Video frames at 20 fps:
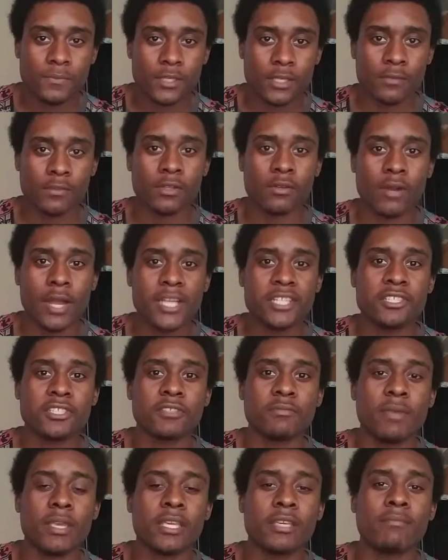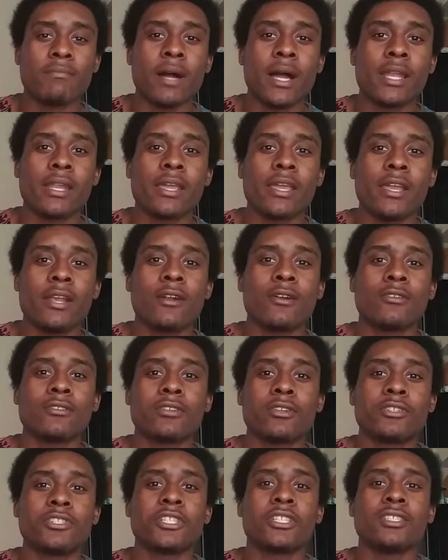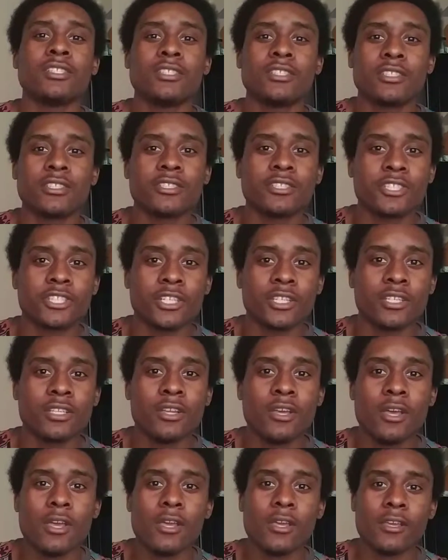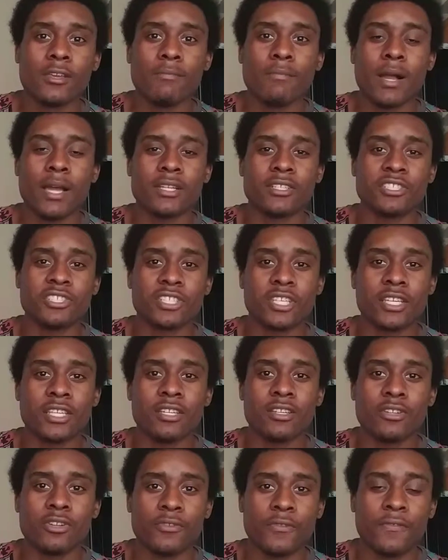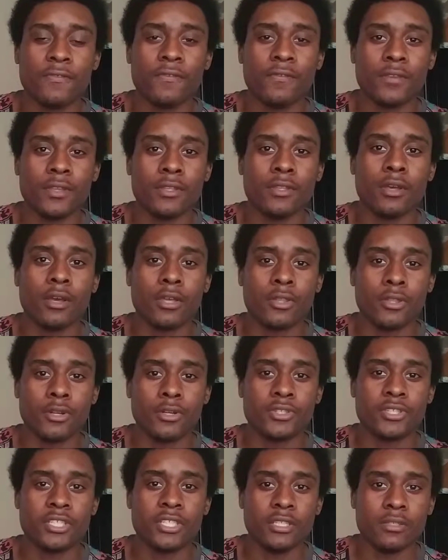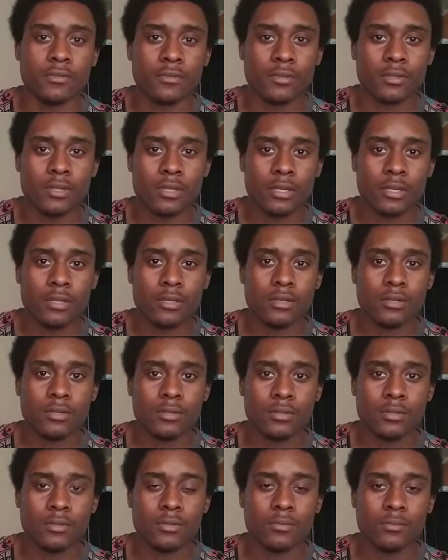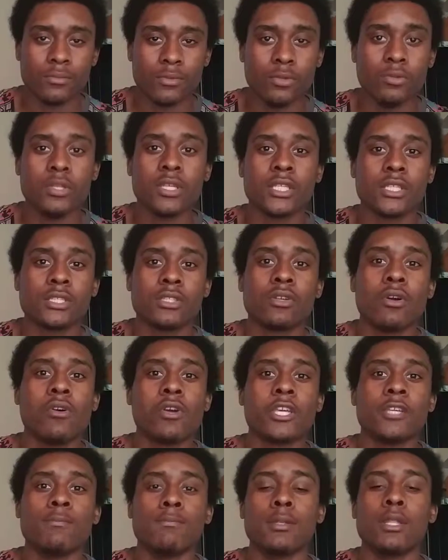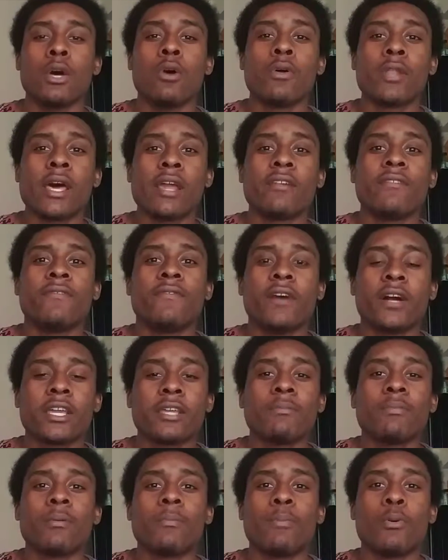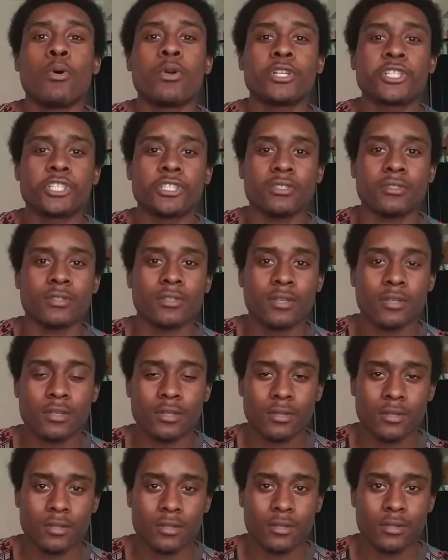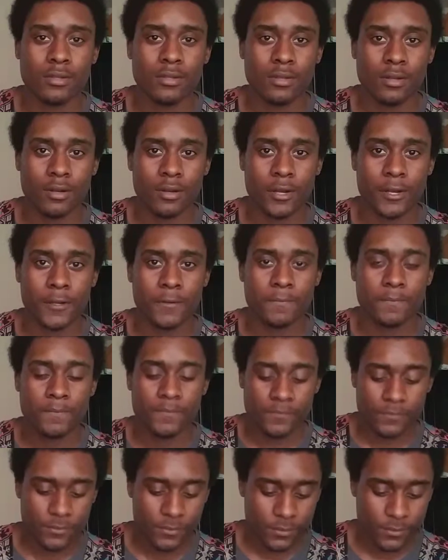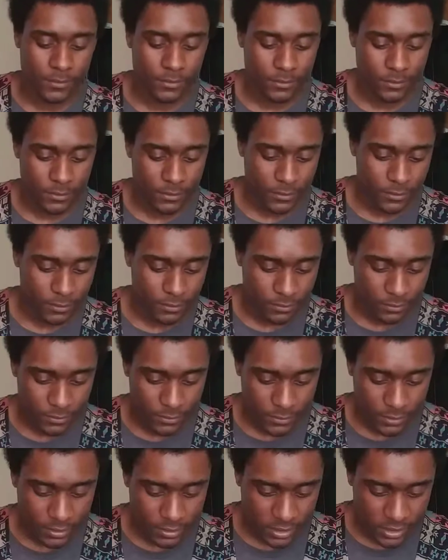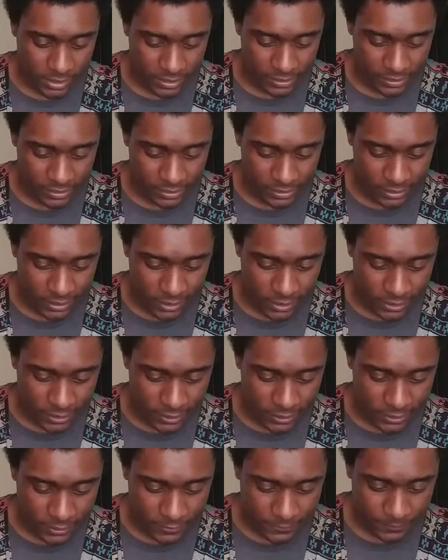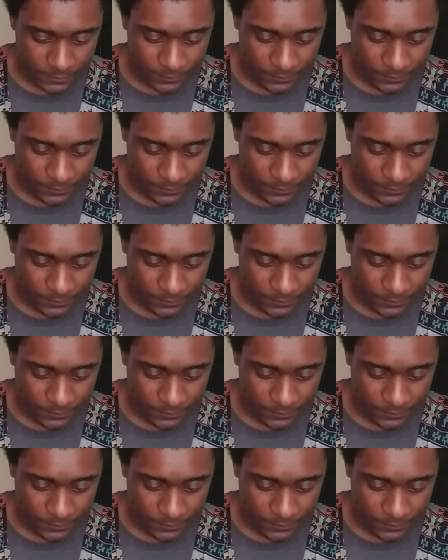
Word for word: If the righteous make it by the hair on their chinny chin chin and by the skin of their, of their teeth. You niggas is going to get blown out of fucking proportion. Alright. Uh, this is uh